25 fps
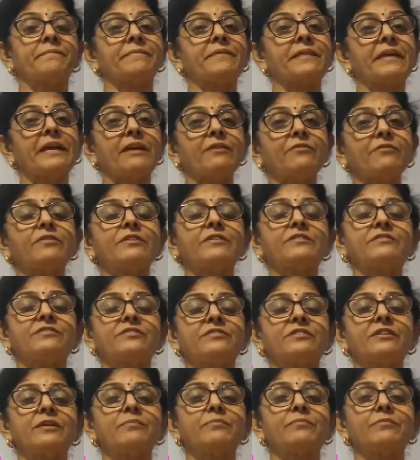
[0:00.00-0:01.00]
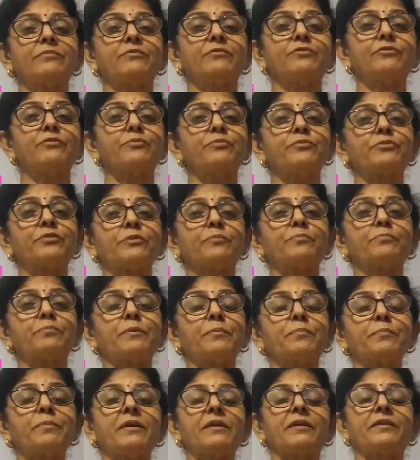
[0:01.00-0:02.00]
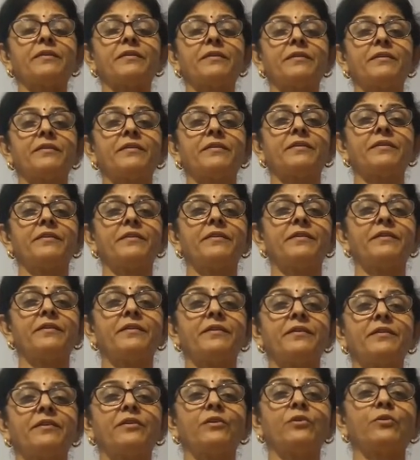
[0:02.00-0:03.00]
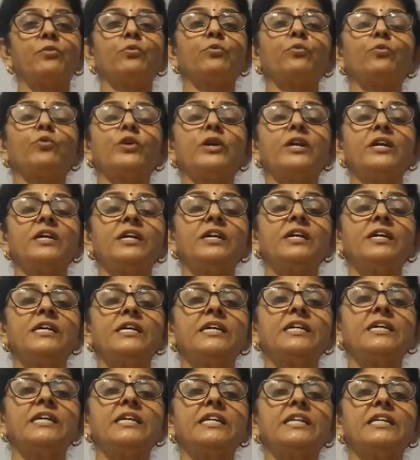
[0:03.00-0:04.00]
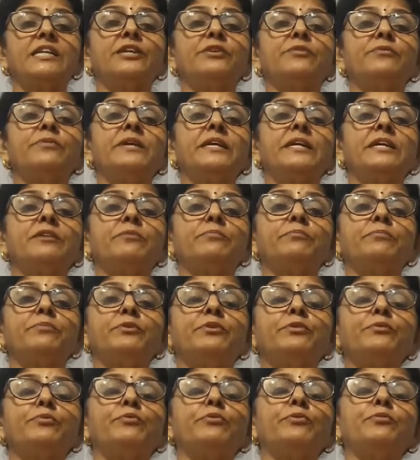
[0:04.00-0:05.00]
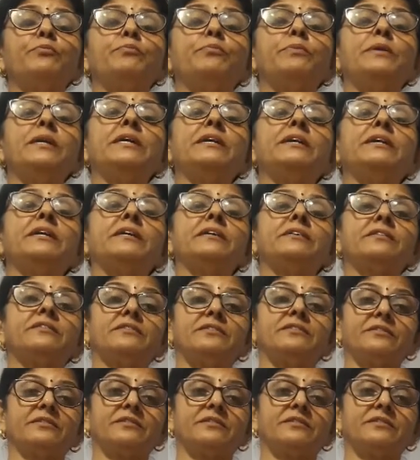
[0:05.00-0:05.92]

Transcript: there were some groups of people who were living in beautiful buildings